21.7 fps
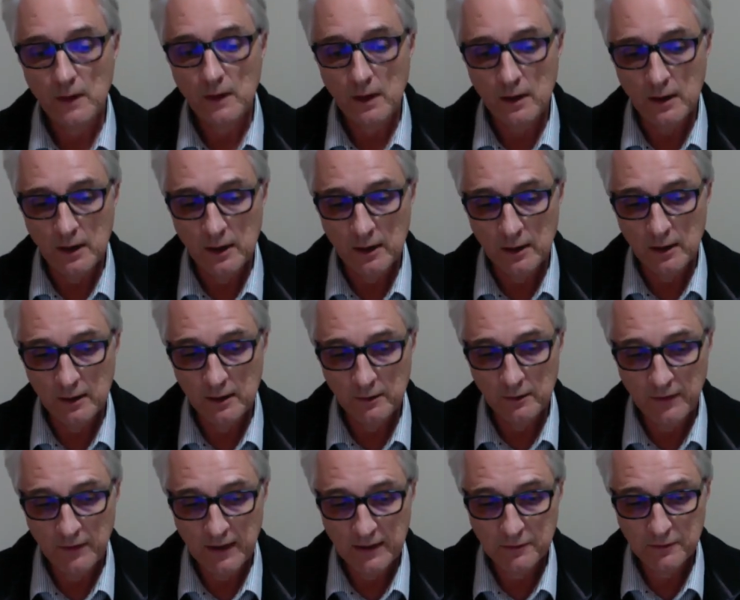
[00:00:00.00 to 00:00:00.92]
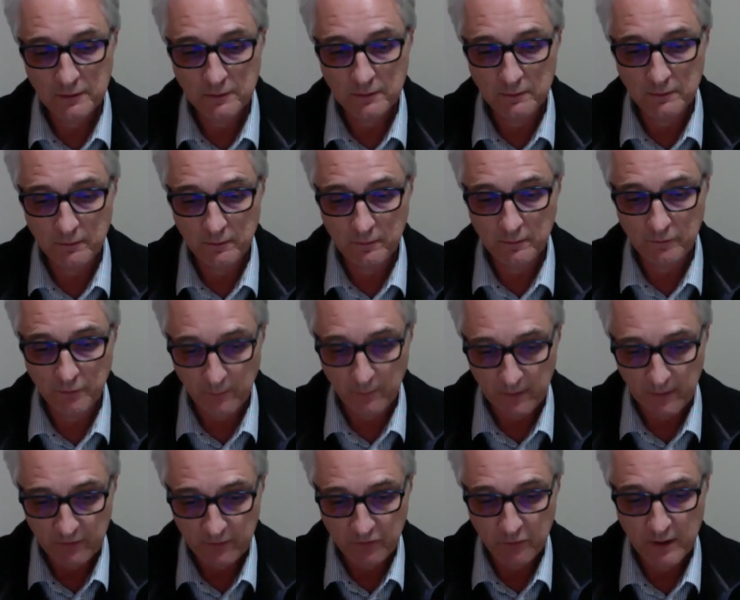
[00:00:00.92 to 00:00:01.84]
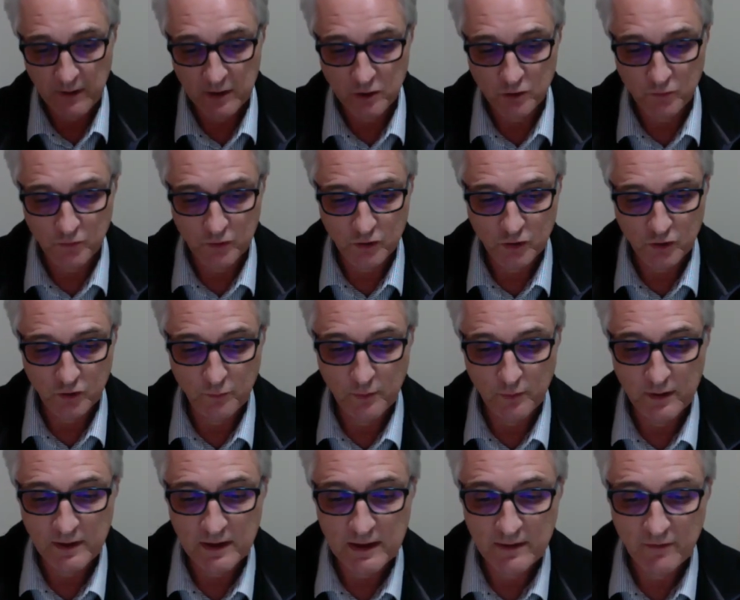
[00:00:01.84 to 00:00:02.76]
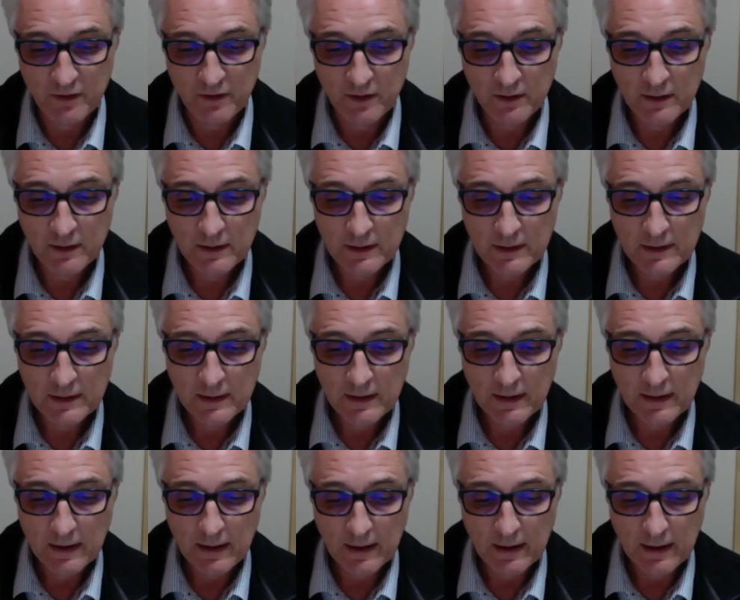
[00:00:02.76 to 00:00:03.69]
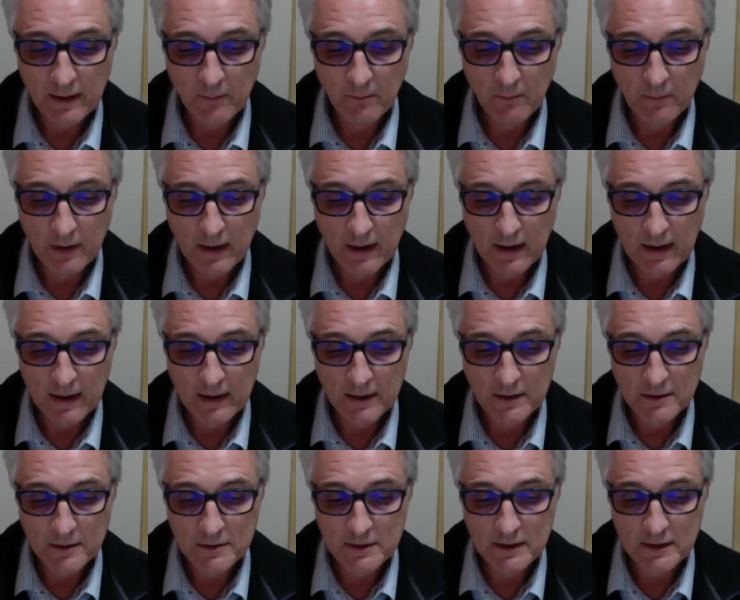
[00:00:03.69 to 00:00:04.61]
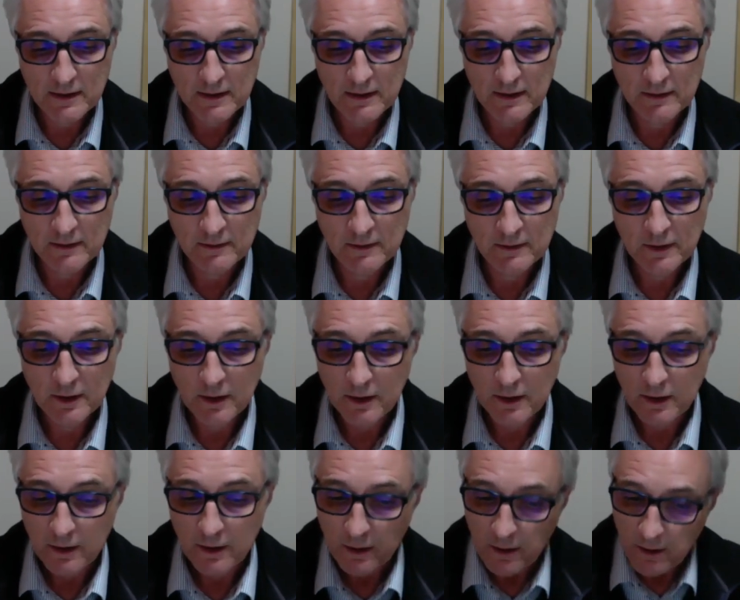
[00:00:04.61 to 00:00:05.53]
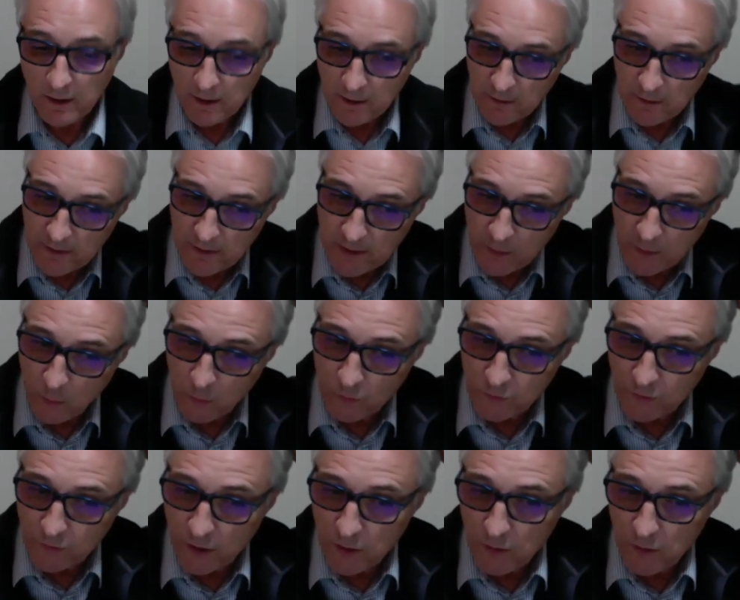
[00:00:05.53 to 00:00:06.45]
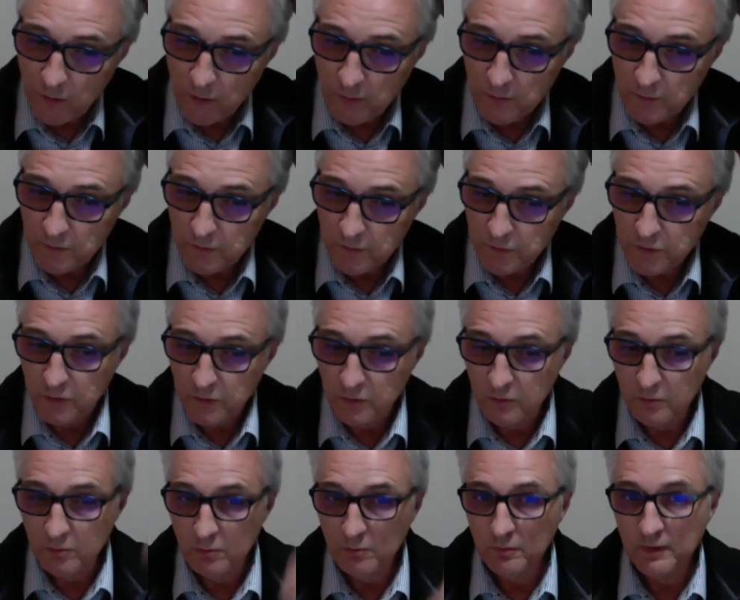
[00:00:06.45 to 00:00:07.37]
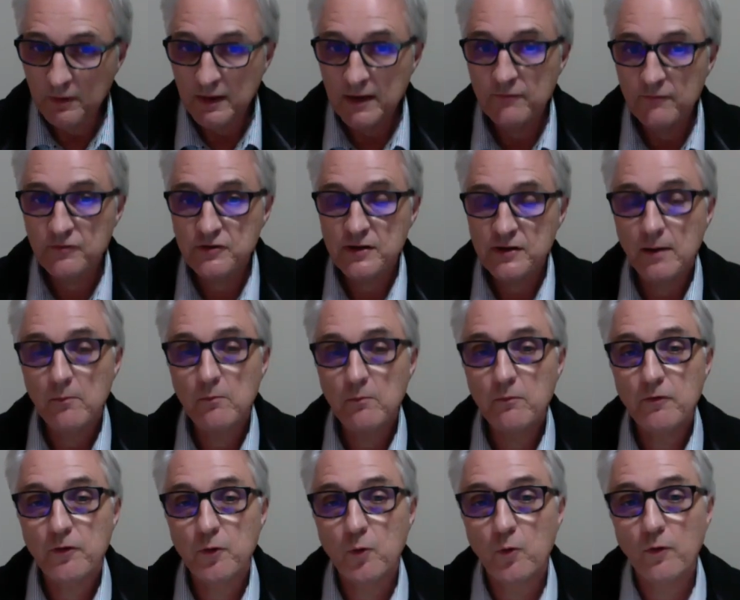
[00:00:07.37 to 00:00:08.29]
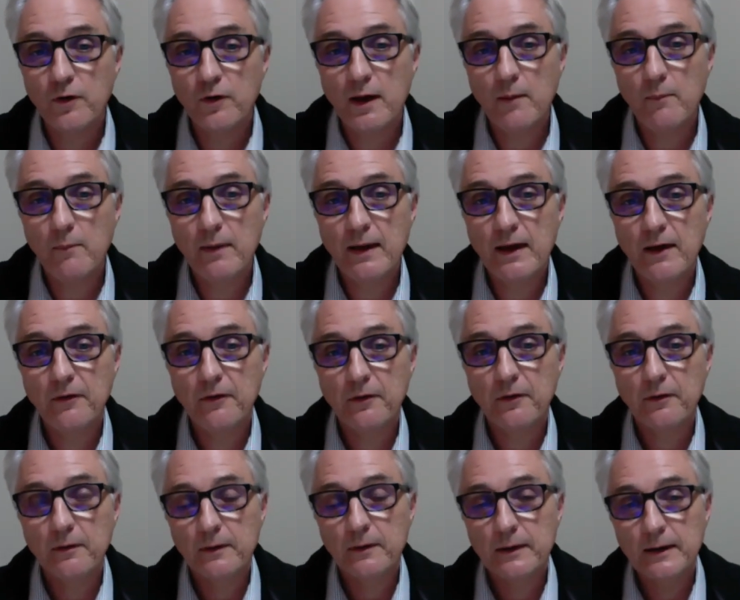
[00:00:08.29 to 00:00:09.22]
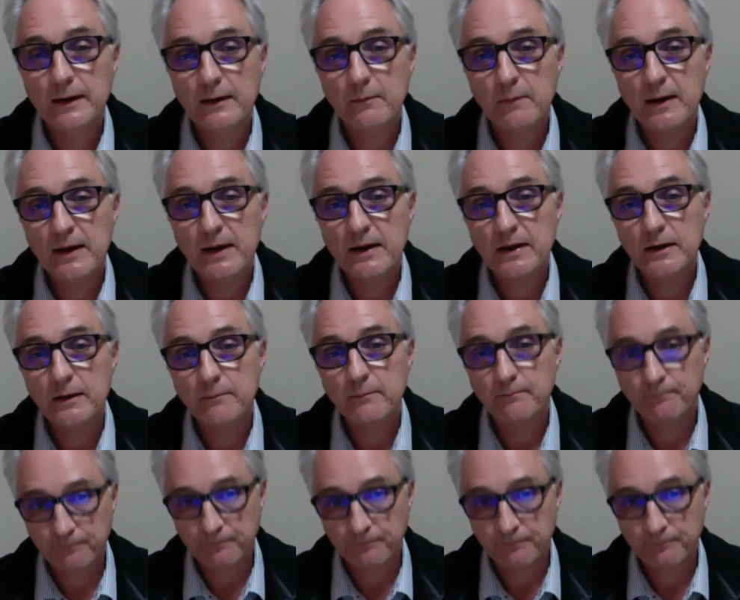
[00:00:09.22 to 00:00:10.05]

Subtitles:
from the information that you've been given, and then also to give some thought about any